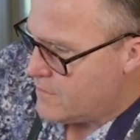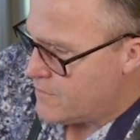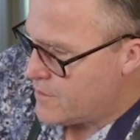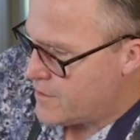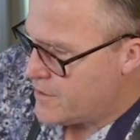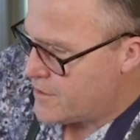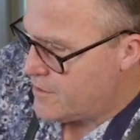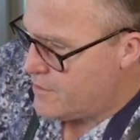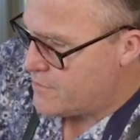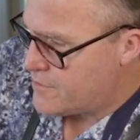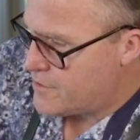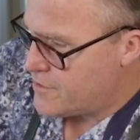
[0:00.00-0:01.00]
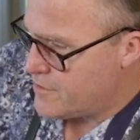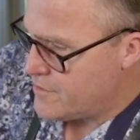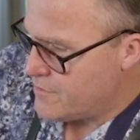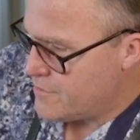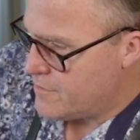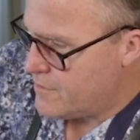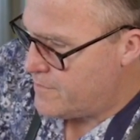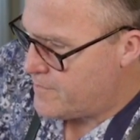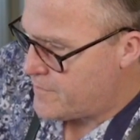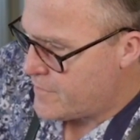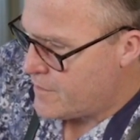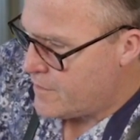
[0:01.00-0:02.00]
We're gonna go to
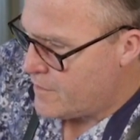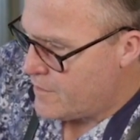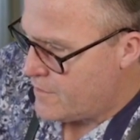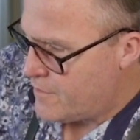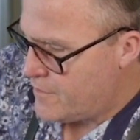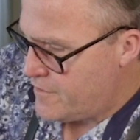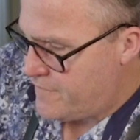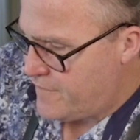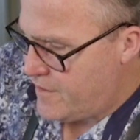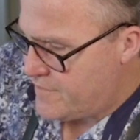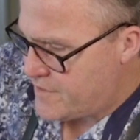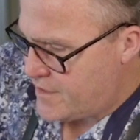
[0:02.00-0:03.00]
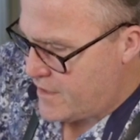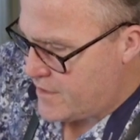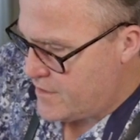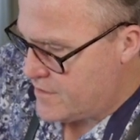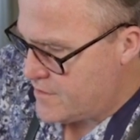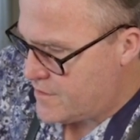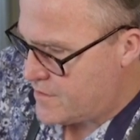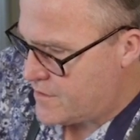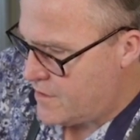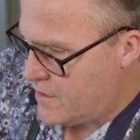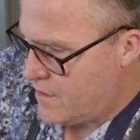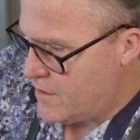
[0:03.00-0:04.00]
35
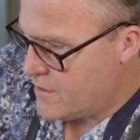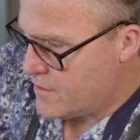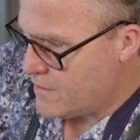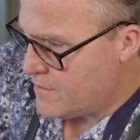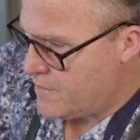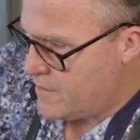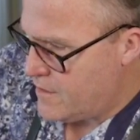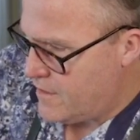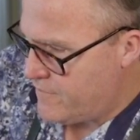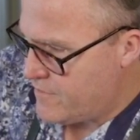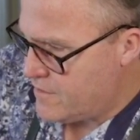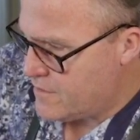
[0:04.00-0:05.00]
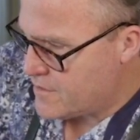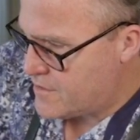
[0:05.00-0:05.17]
seconds on level